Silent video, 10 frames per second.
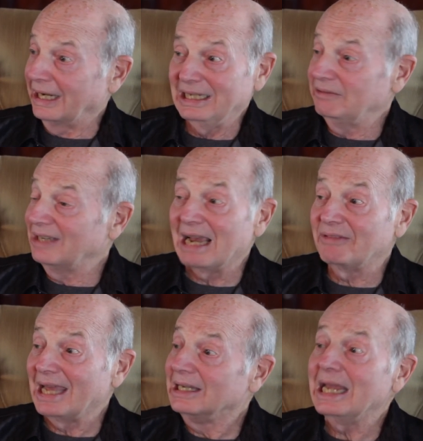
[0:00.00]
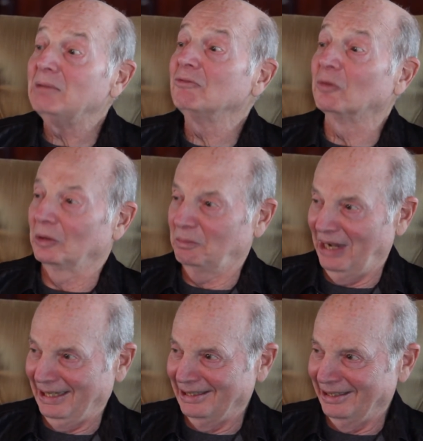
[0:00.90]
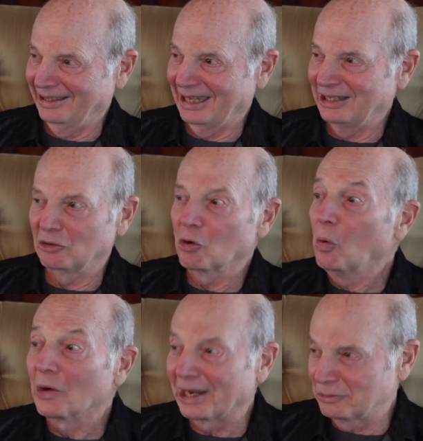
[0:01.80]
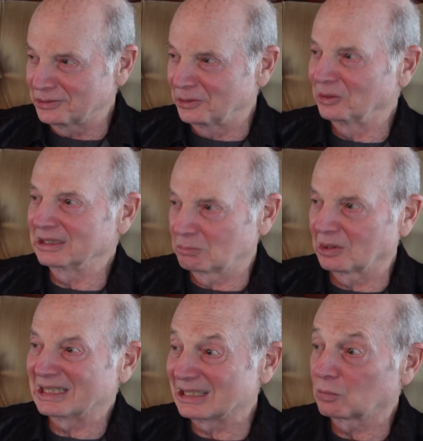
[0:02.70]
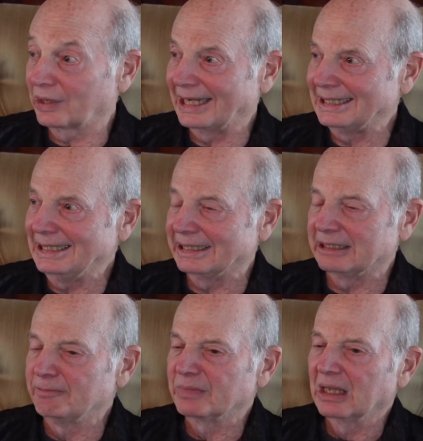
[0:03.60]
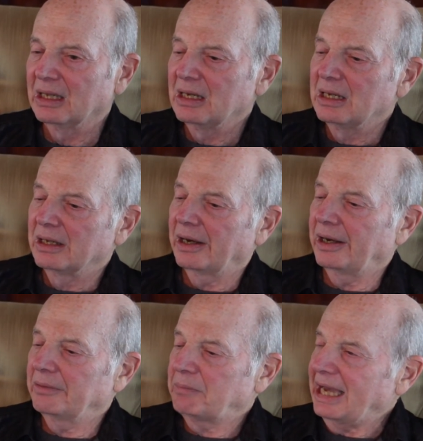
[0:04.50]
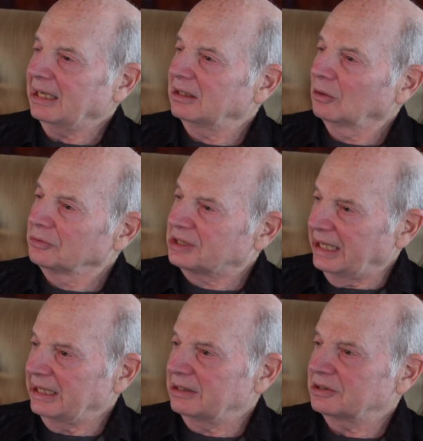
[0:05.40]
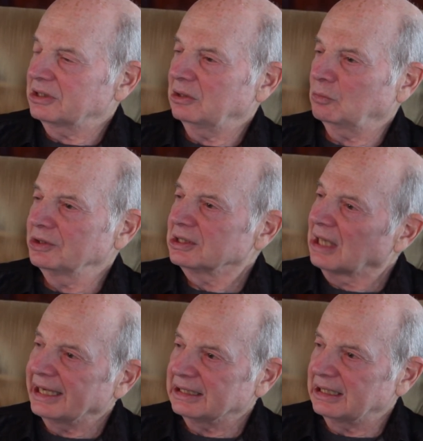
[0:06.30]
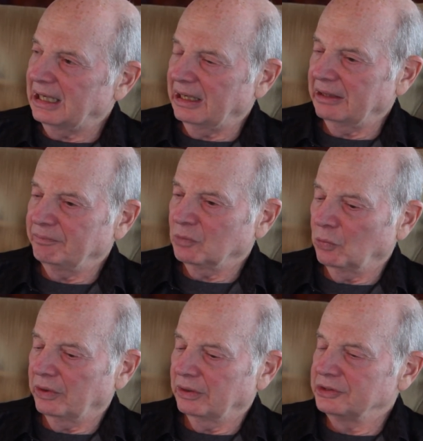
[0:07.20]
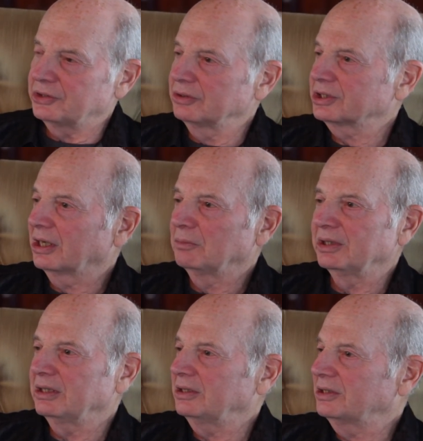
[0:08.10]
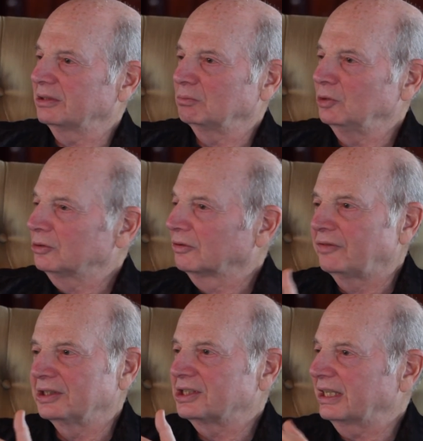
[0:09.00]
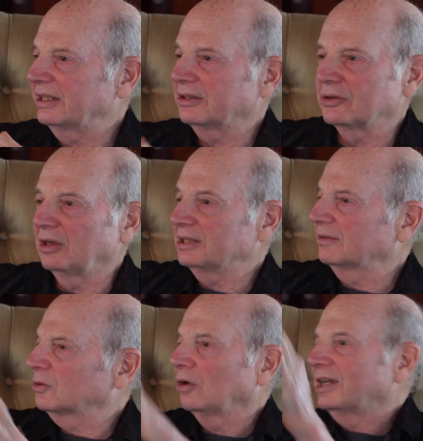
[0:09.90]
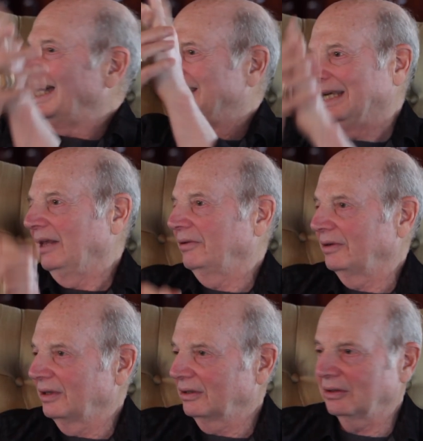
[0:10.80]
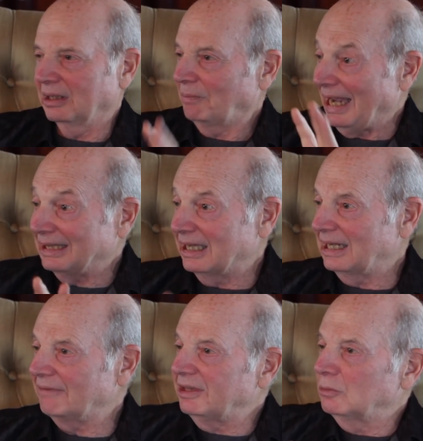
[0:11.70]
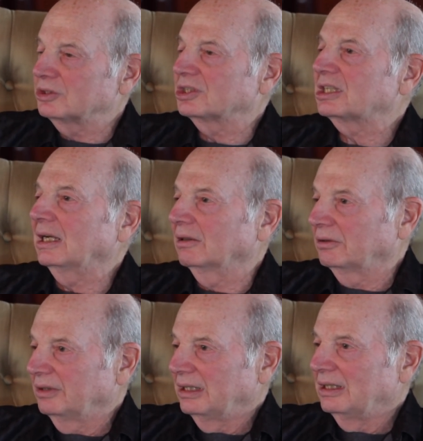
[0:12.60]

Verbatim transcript: I didn't even have that name for it back then. I didn't know what I was doing, but this is what I did. Okay. Um, back in those days, it wasn't like today, where insurance companies and mutual fund sales and all that stuff is all tied together. Yeah. Okay. Back then, everything was a silo.